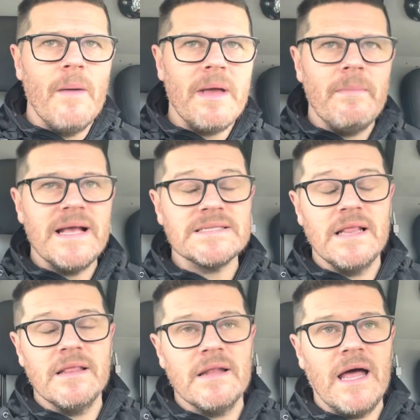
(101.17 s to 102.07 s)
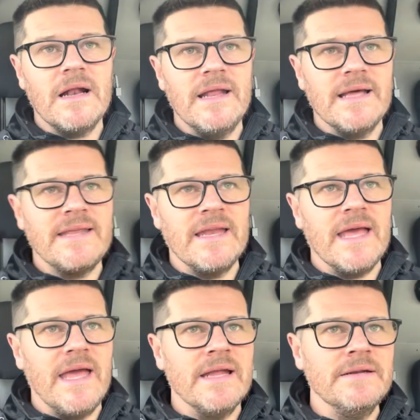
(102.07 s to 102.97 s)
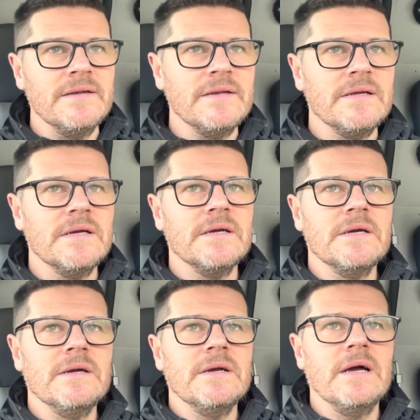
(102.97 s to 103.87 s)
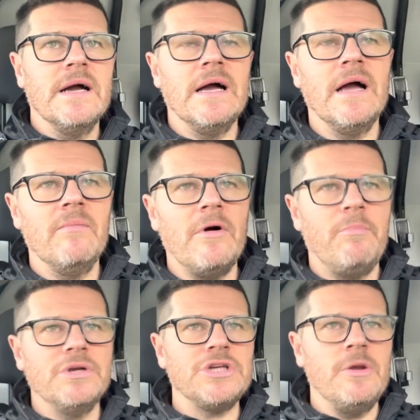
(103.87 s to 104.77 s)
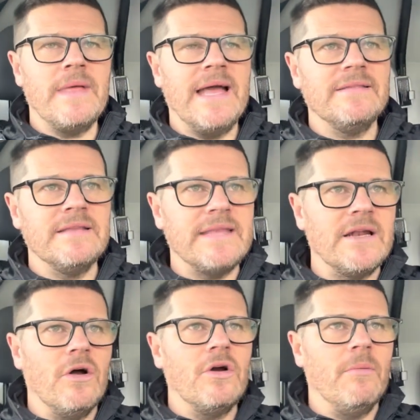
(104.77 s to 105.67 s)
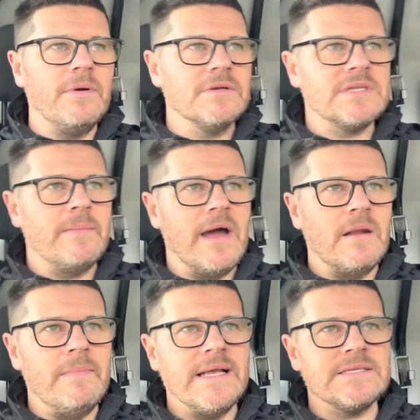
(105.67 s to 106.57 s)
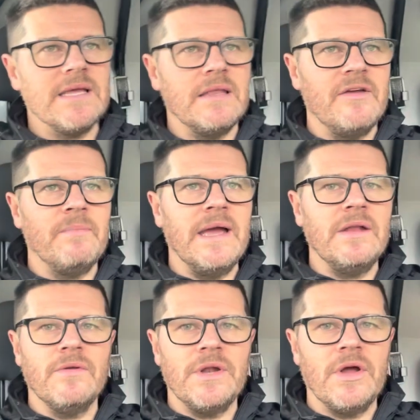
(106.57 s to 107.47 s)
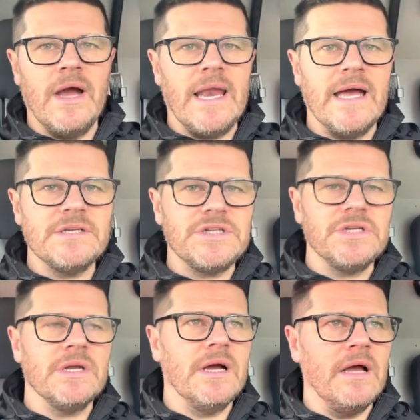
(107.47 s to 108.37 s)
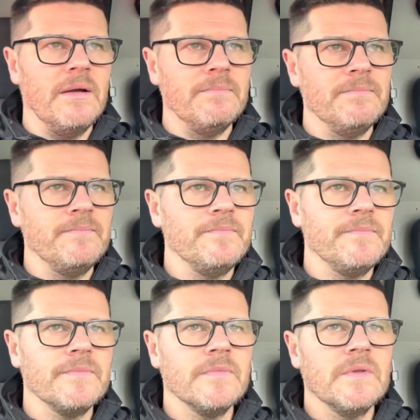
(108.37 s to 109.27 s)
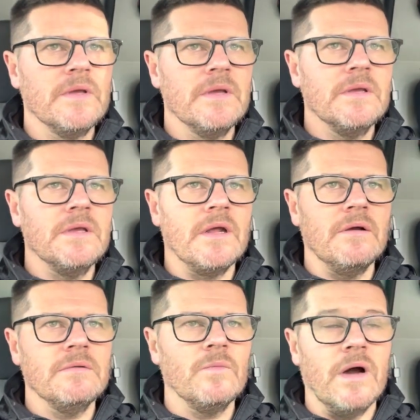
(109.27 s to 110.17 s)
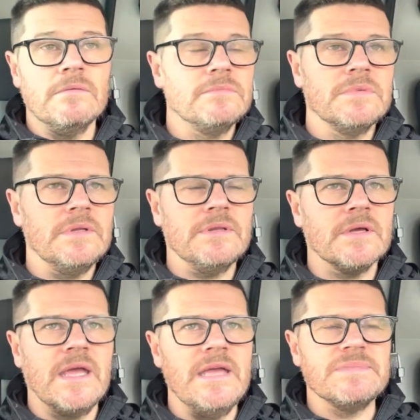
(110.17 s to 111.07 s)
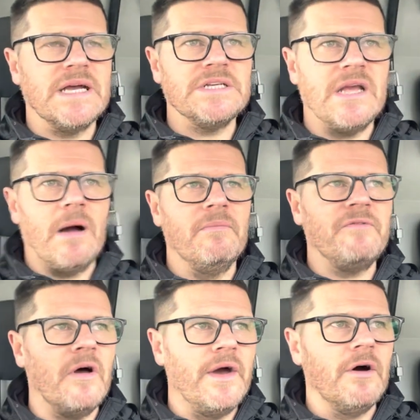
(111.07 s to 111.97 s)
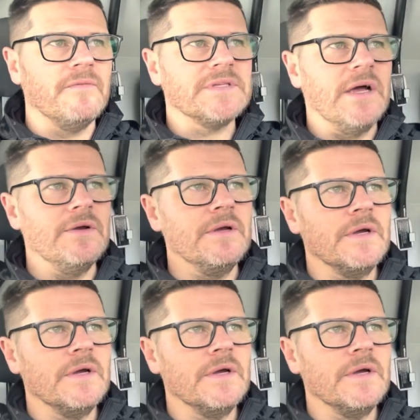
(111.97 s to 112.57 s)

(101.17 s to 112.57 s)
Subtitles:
a bit of mess. Luckily, they didn't get in. I presume they had the deadlock on because of the amount of mess that they've made on the night latch, the keep's actually come flying off. So,